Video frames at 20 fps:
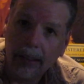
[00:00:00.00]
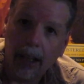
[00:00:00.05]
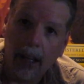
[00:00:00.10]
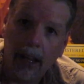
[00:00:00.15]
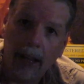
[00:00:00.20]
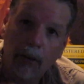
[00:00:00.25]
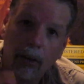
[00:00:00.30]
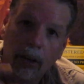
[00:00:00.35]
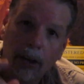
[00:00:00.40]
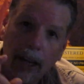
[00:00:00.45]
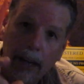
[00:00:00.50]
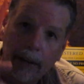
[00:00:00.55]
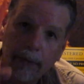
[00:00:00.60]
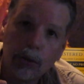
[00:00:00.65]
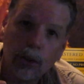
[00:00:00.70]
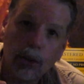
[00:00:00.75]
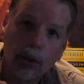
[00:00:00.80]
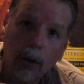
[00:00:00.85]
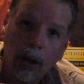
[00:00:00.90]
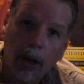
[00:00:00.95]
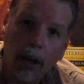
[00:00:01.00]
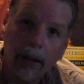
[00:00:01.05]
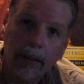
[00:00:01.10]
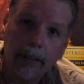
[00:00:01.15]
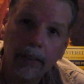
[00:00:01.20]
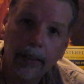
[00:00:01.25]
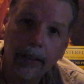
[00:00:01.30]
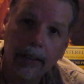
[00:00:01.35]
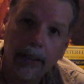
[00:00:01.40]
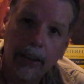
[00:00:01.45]
I have a life straw,
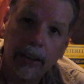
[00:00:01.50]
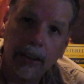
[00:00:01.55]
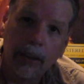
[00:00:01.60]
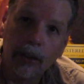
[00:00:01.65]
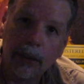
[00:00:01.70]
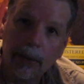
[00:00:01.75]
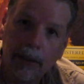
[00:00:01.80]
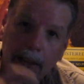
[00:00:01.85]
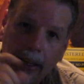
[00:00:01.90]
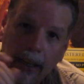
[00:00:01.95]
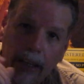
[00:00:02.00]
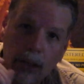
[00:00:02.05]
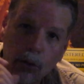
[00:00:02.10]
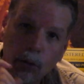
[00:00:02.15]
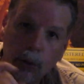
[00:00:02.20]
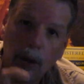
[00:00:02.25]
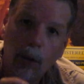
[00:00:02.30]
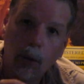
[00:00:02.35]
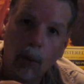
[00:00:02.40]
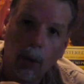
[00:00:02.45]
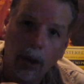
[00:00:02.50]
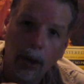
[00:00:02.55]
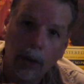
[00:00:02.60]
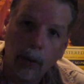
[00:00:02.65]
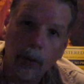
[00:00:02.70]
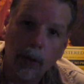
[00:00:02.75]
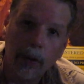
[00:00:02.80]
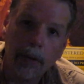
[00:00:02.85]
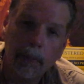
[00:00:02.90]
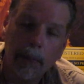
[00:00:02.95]
something I can drink water
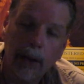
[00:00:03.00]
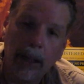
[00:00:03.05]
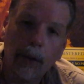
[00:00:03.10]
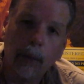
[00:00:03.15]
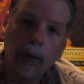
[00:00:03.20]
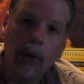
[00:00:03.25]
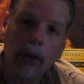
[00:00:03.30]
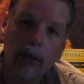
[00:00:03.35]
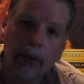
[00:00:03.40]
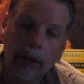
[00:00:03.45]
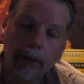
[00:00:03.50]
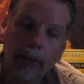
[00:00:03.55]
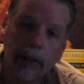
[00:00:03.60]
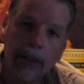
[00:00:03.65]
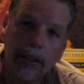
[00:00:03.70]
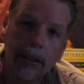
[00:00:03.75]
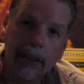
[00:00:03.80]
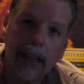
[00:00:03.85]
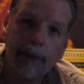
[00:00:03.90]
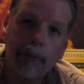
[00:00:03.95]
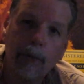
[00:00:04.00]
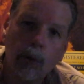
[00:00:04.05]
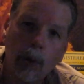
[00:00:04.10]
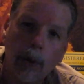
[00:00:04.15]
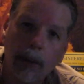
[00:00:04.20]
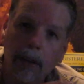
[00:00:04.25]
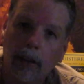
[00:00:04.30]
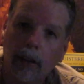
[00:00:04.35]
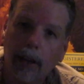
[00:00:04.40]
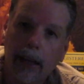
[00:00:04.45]
with and make it relatively safe.
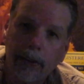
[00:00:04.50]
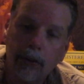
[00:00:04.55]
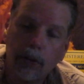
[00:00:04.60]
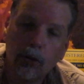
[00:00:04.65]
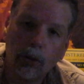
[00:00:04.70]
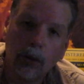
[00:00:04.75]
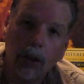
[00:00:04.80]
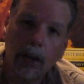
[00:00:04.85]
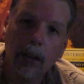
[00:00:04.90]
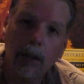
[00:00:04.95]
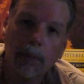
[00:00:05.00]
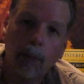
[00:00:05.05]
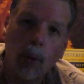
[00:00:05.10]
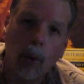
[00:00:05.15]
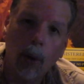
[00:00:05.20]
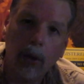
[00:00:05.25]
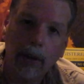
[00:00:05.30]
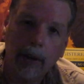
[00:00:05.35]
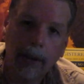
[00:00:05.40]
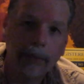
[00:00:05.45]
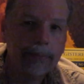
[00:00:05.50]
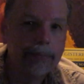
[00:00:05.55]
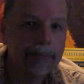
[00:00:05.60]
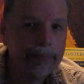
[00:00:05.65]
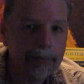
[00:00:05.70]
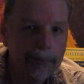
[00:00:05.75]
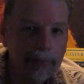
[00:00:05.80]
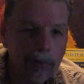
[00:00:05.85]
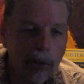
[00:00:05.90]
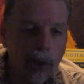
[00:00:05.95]
Between the life straw and the boiling,
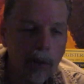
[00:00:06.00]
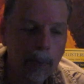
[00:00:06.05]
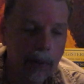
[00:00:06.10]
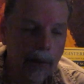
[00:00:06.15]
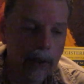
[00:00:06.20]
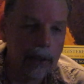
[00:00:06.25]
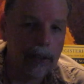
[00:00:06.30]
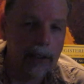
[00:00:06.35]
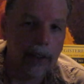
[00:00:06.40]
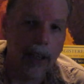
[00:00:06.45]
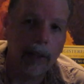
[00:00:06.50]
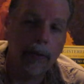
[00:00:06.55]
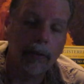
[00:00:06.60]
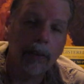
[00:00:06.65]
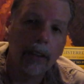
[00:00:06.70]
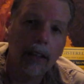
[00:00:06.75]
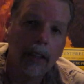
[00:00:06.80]
you're pretty safe.